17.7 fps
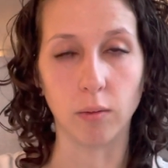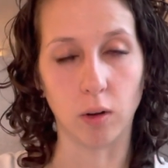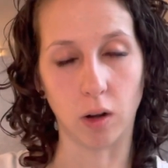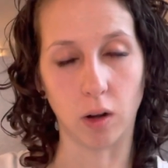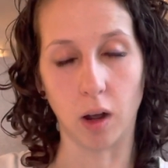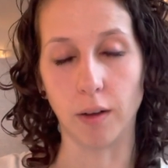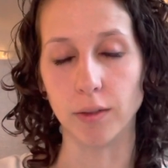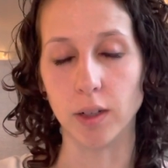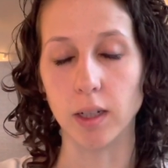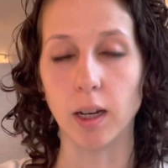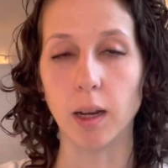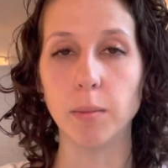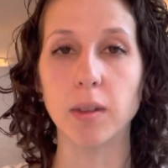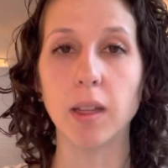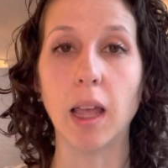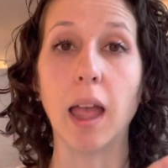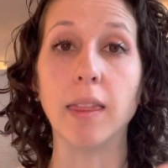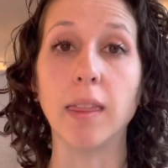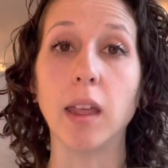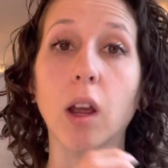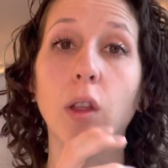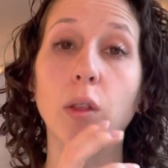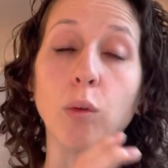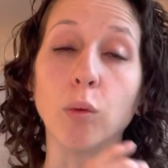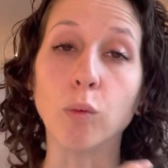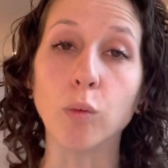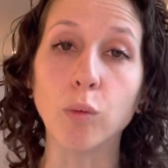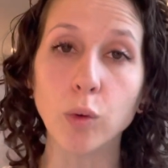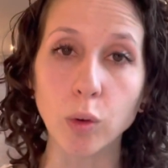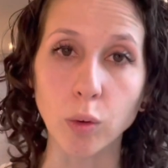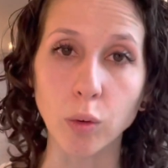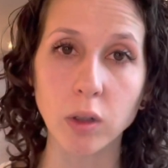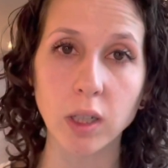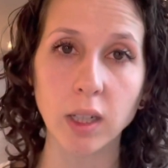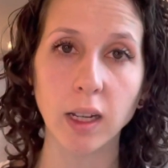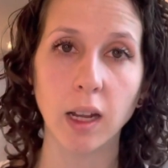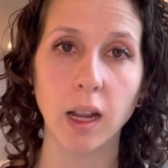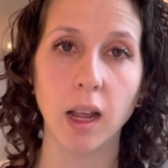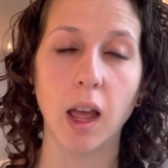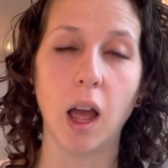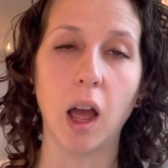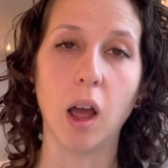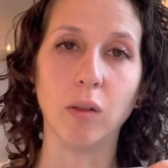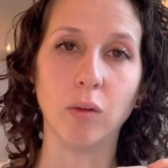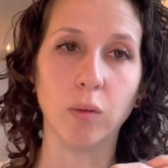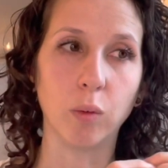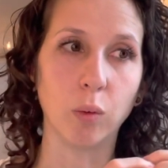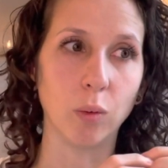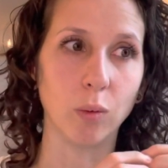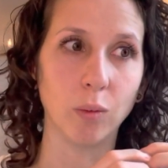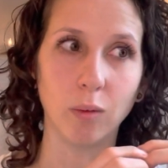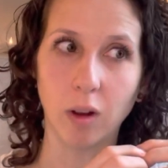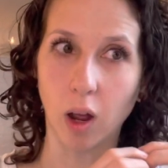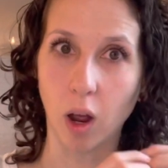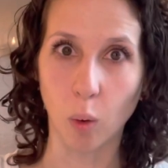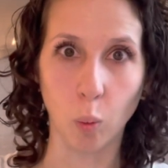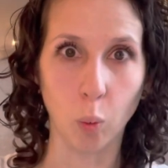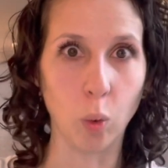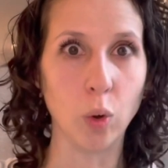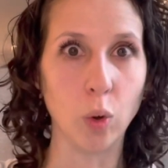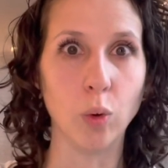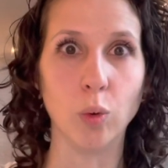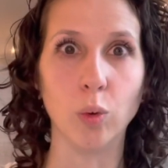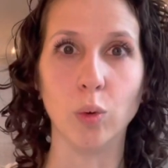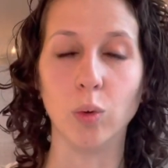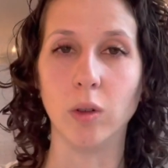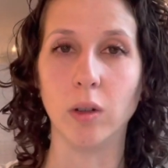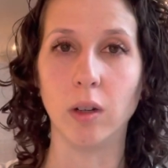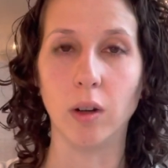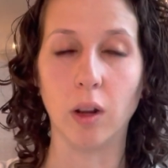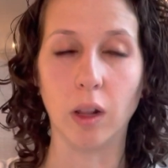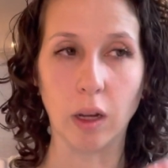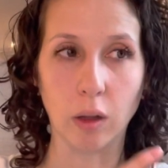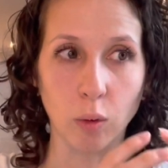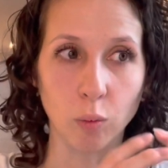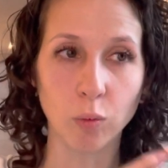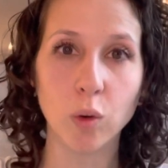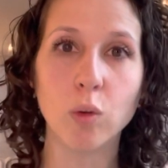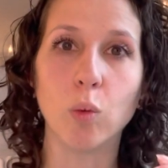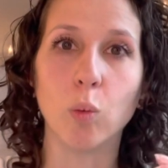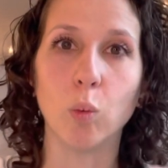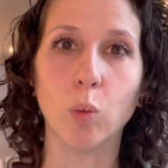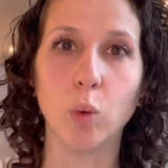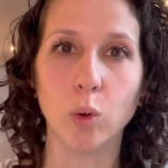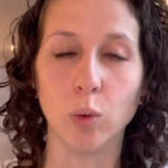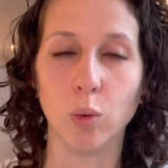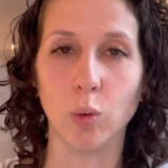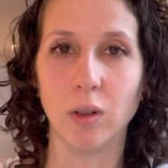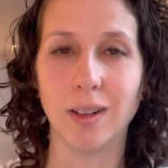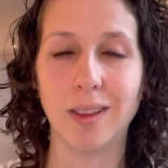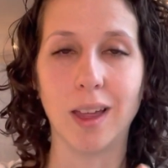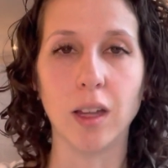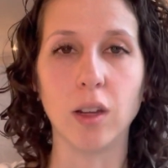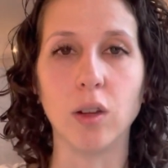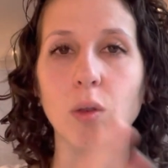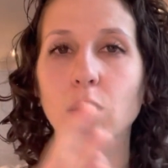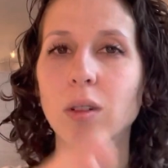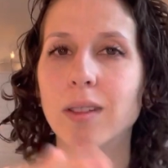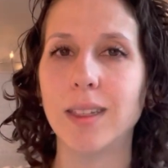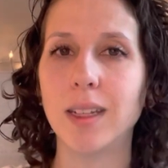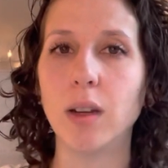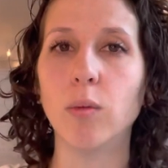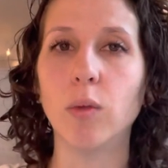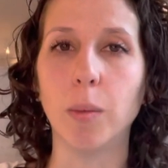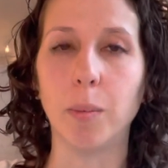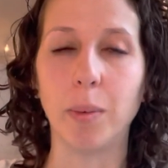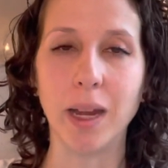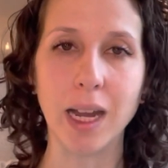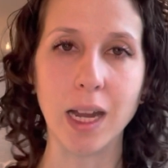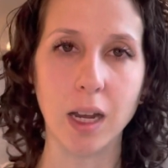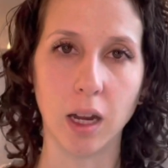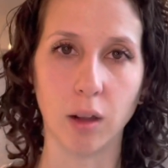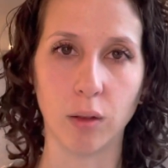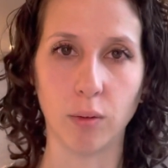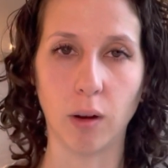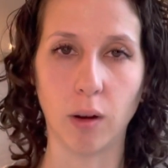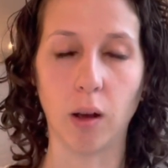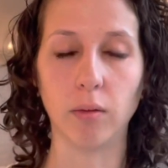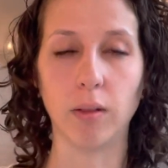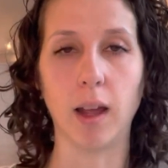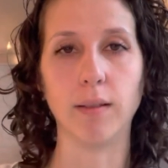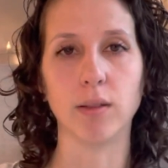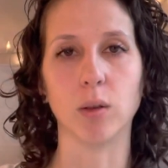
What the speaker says: oftentimes, and they are the root of a wound, like the root wound that you'll see repeating throughout life.